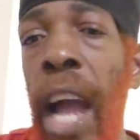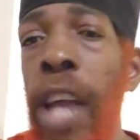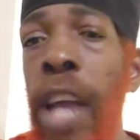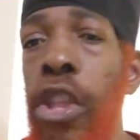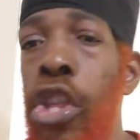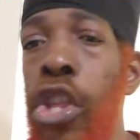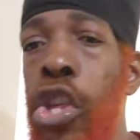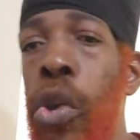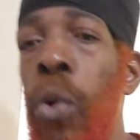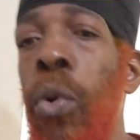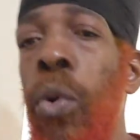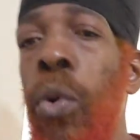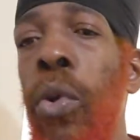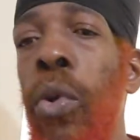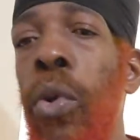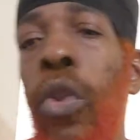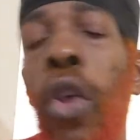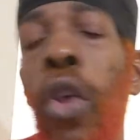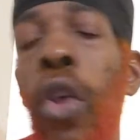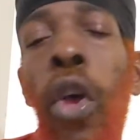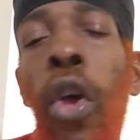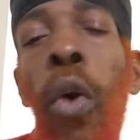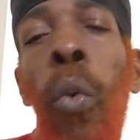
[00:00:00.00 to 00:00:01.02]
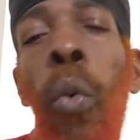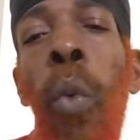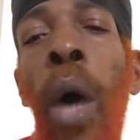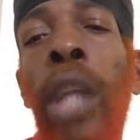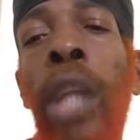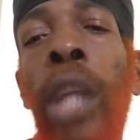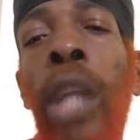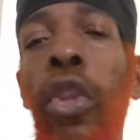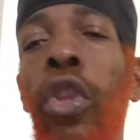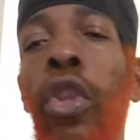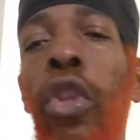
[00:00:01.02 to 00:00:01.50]
and choose
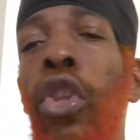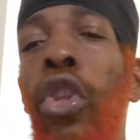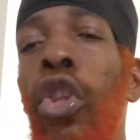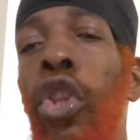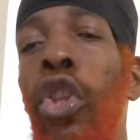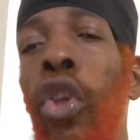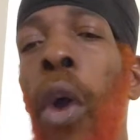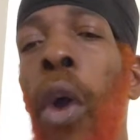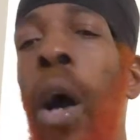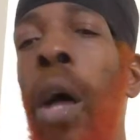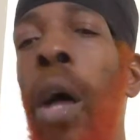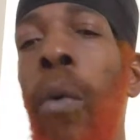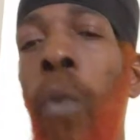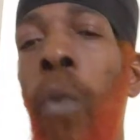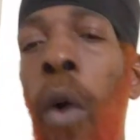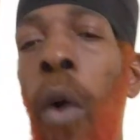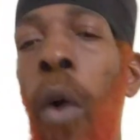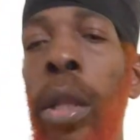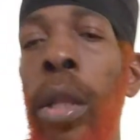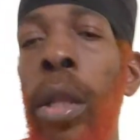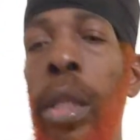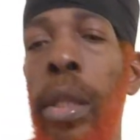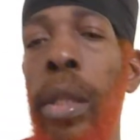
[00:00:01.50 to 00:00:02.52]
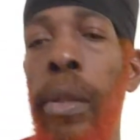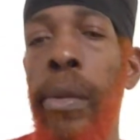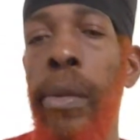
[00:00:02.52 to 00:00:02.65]
what y'all want?